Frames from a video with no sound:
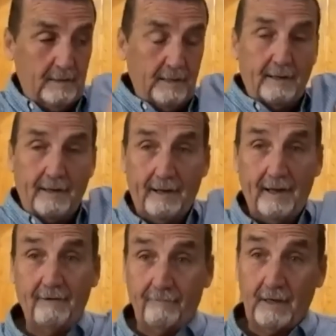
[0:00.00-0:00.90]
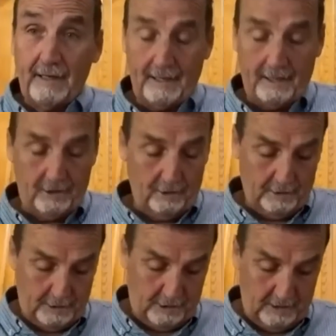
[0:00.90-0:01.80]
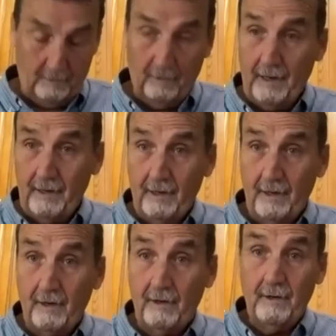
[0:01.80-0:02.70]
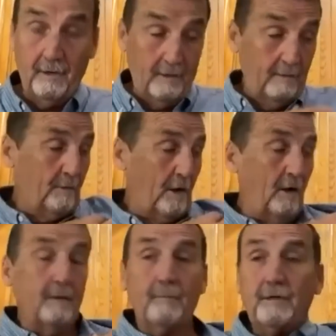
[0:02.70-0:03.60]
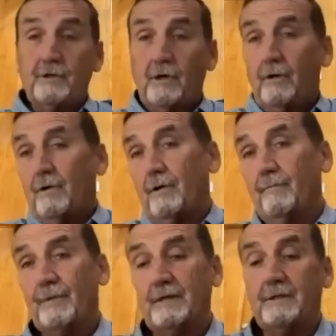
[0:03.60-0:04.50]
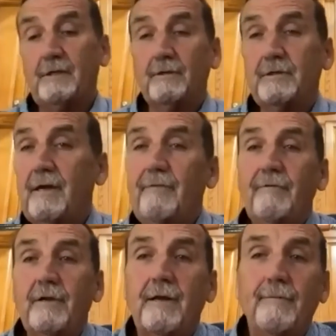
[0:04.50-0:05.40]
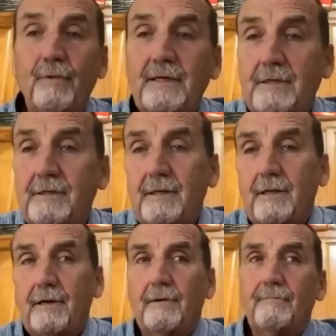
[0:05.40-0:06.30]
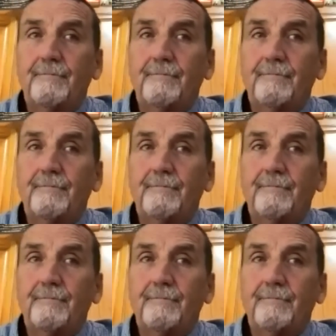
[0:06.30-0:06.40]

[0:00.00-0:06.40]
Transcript: And I have lead, you can see right here, all in my shoulder. There's still 17 pieces in there